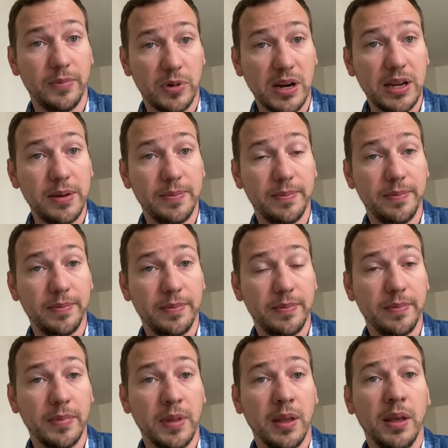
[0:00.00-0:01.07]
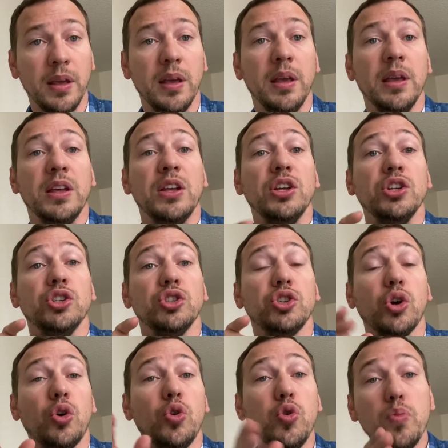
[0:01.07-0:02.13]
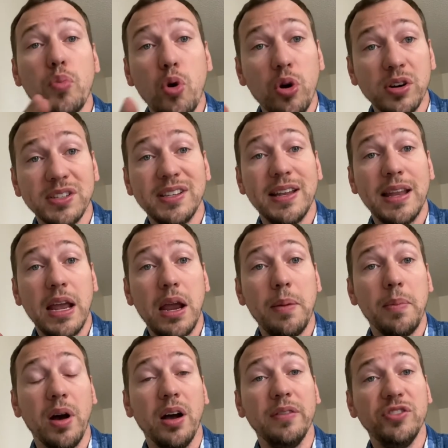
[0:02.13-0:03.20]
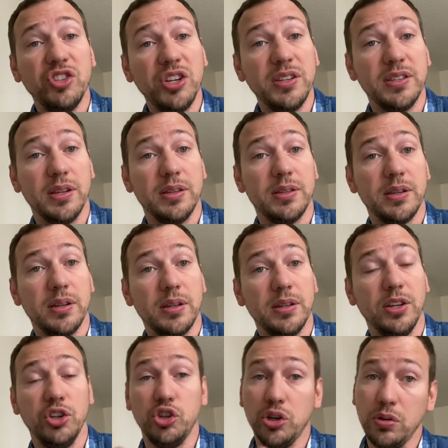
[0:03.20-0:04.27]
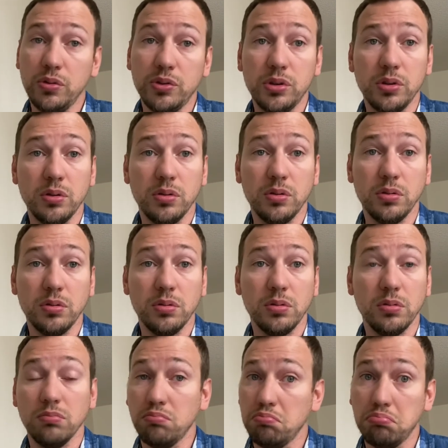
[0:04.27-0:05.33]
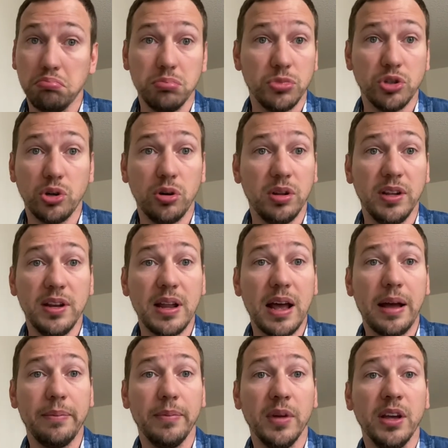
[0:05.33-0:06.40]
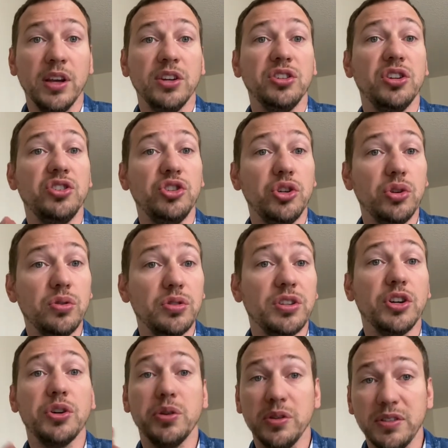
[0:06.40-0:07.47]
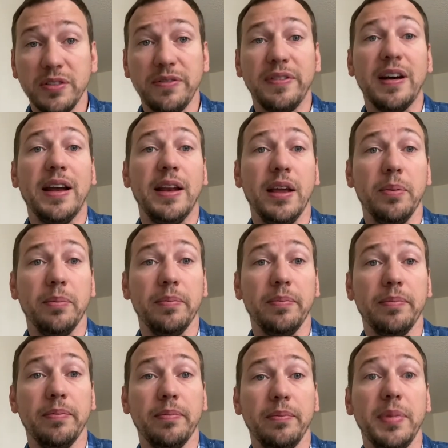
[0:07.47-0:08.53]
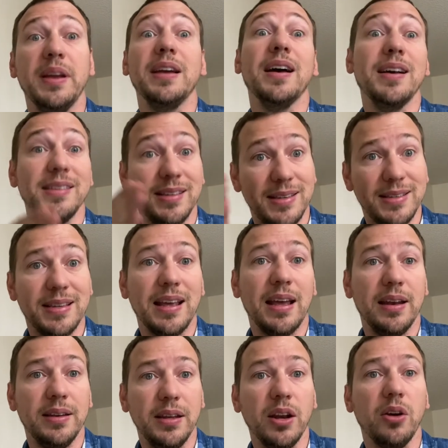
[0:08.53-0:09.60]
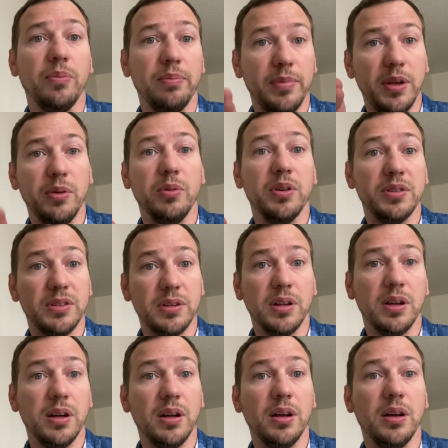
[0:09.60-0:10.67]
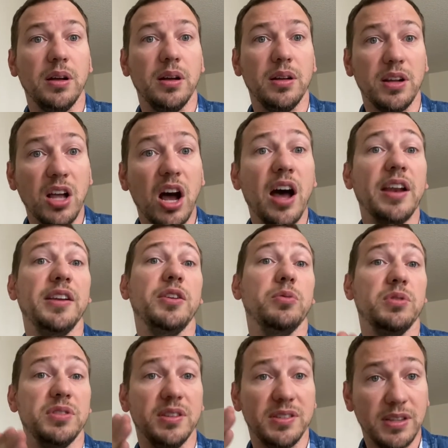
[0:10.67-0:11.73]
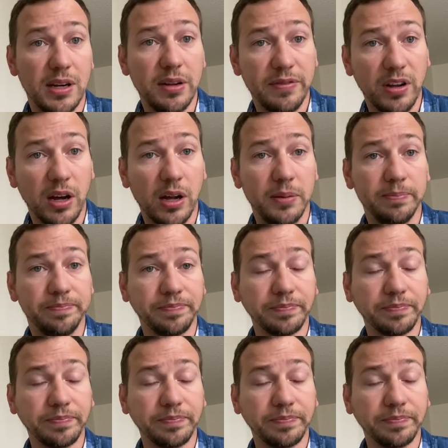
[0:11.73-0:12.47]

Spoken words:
Right? So who bores the name of Jesus? The Jews? Certainly not. The Jews crucified him. Because he said, you know, he was God and he was the Son of God,